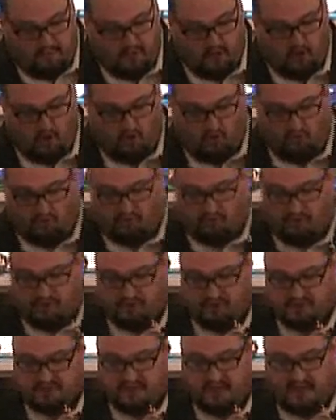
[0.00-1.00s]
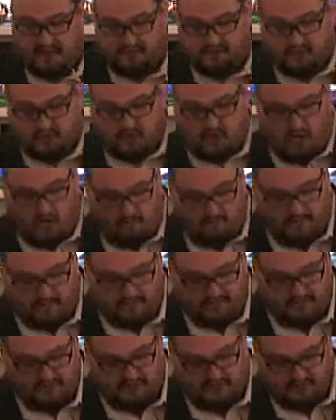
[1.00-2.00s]
Behold, the days are
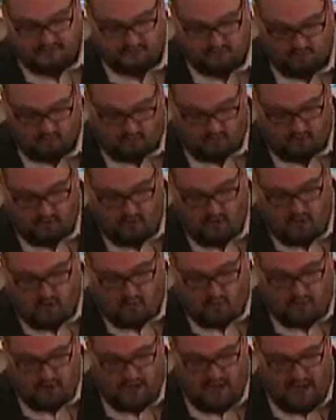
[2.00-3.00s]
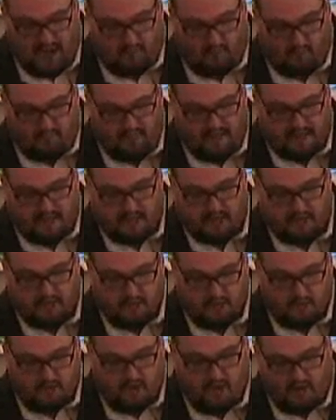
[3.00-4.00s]
coming, says the Lord, when I will make
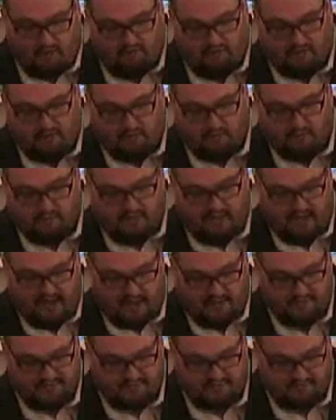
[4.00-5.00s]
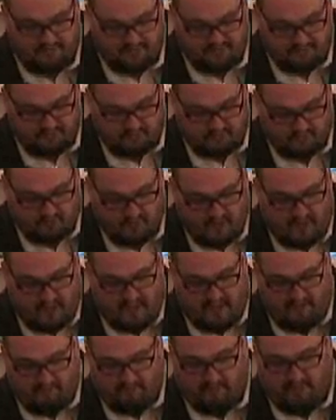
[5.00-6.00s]
a new covenant with the house of Israel
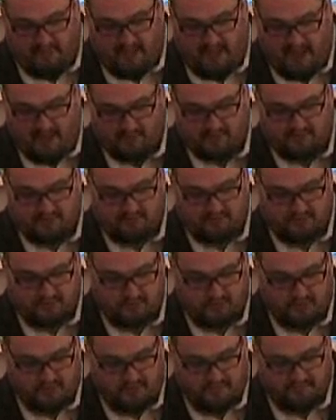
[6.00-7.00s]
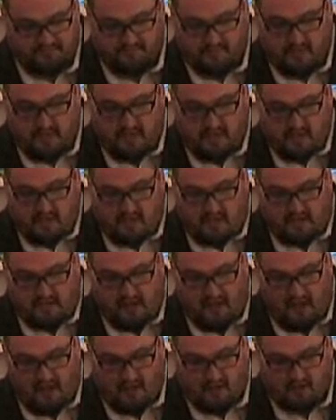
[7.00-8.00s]
and with the house of Judah.
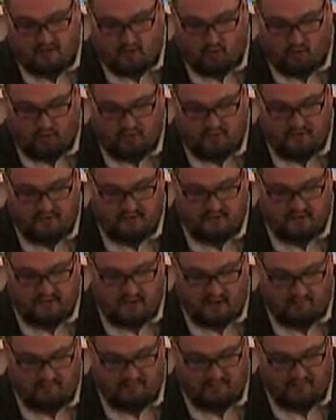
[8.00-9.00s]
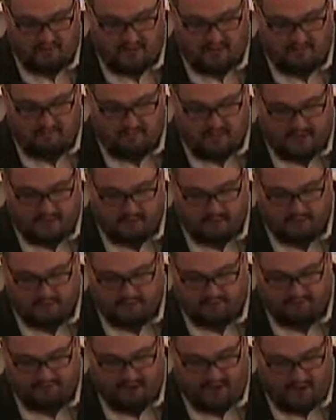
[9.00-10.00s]
Not according to the covenant that I made
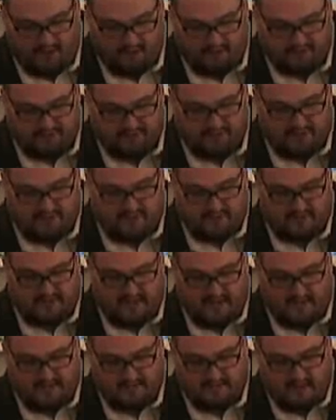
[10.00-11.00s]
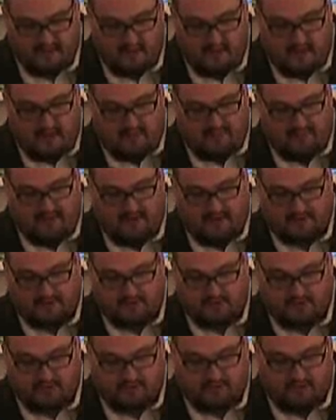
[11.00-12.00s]
with their fathers in the day that
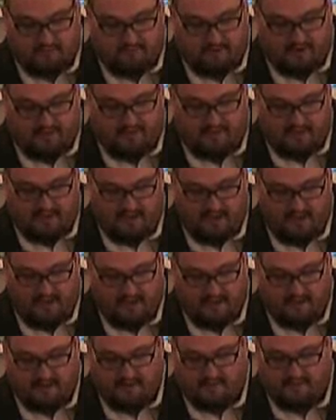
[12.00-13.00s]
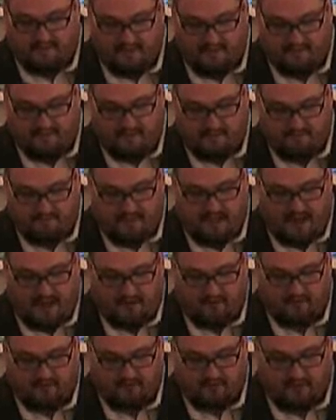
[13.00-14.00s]
I took them by the hand and led them
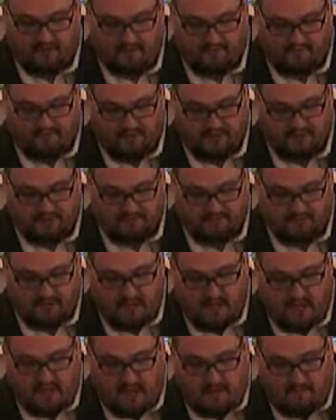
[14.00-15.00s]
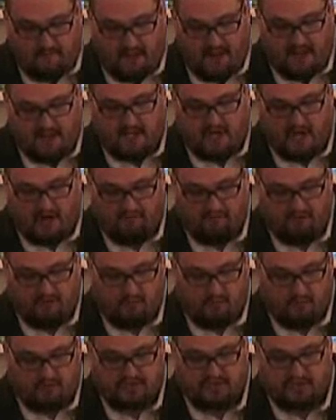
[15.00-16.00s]
out of the land of Egypt. My
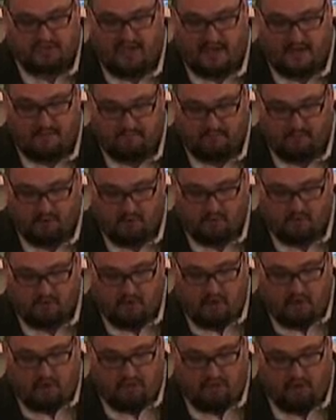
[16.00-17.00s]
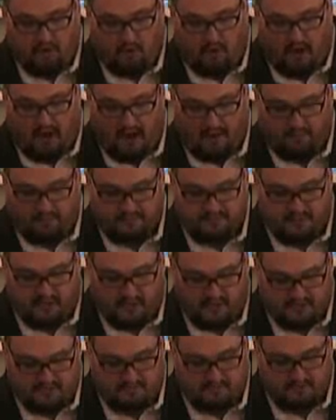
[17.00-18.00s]
covenant which they broke, though I was a
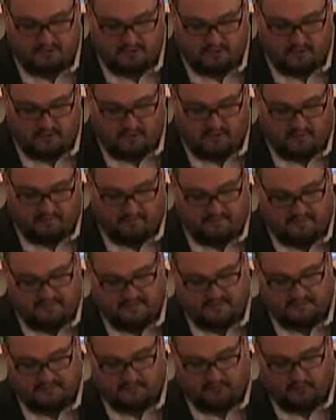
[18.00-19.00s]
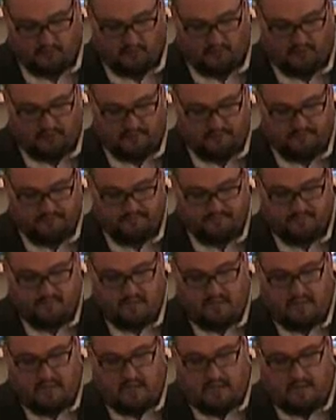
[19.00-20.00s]
husband to them, says the Lord.
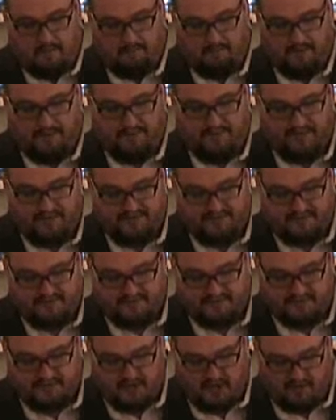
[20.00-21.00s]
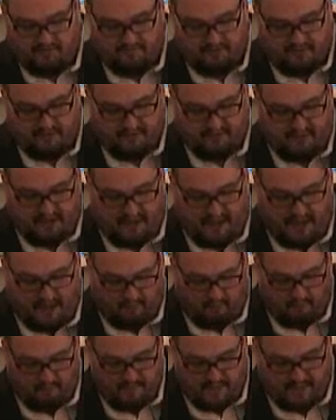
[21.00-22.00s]
But this is the covenant that
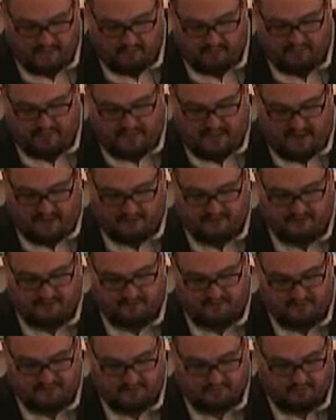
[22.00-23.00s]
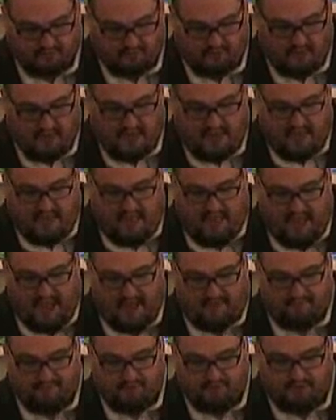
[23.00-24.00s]
I will make with the house of Israel.
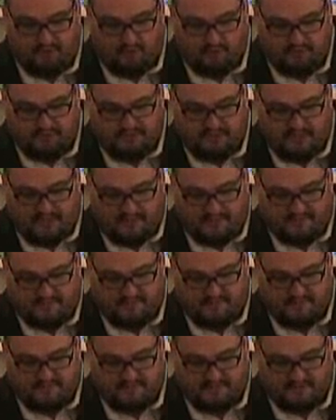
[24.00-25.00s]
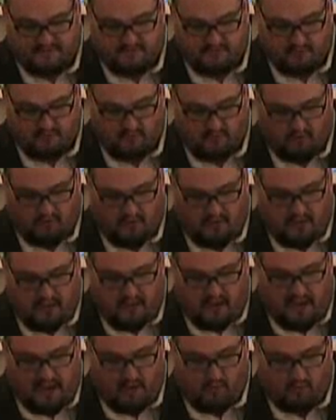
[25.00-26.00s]
After those days, says the Lord,
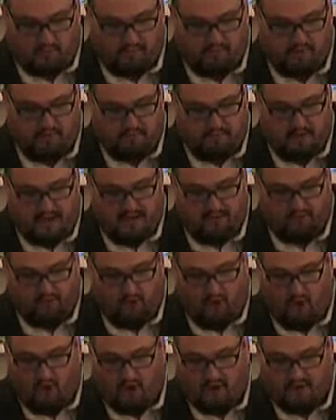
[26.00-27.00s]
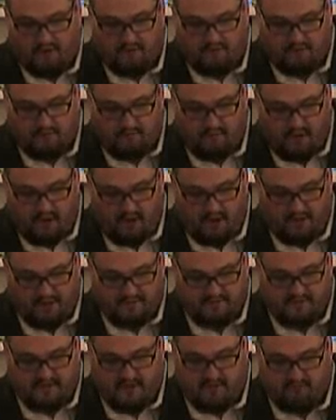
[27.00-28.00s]
I will put my law in their
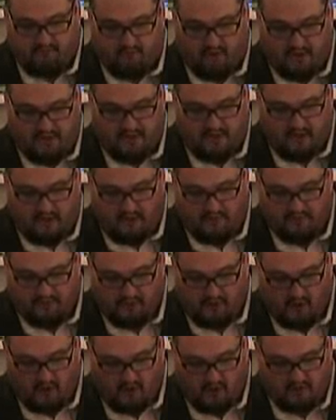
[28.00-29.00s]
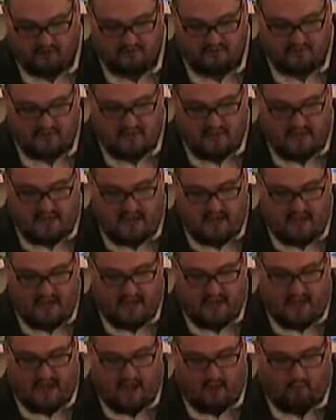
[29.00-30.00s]
minds and write it on their hearts,
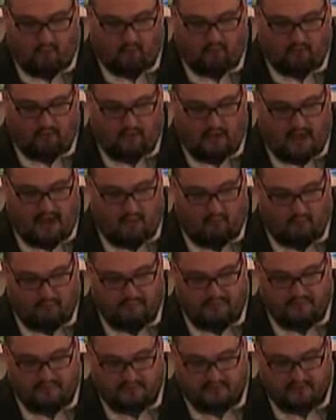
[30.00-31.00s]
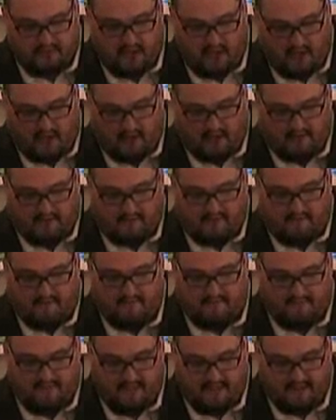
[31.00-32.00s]
and I will I will be their God,
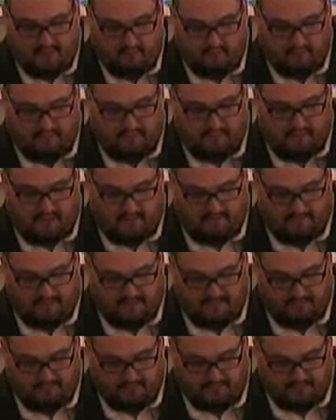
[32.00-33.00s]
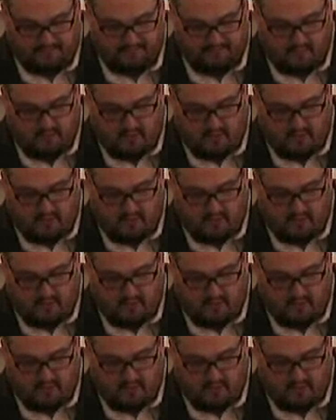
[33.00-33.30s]
and they will be my people.